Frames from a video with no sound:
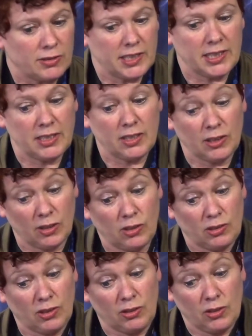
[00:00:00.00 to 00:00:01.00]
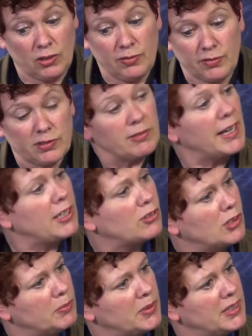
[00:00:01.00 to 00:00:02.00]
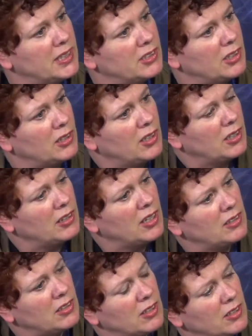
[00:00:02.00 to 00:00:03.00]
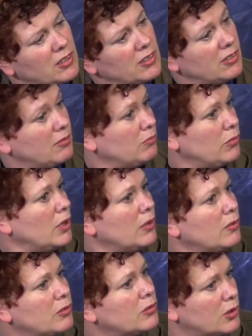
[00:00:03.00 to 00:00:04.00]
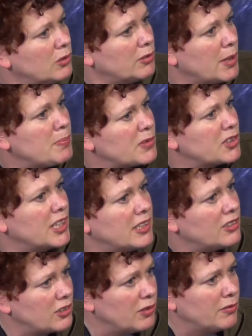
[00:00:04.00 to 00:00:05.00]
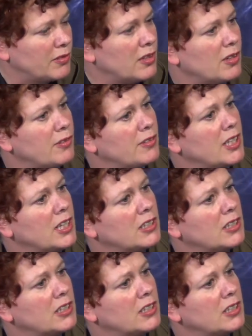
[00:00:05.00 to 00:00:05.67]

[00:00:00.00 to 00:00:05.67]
or is it also good for record companies and well, the representatives of the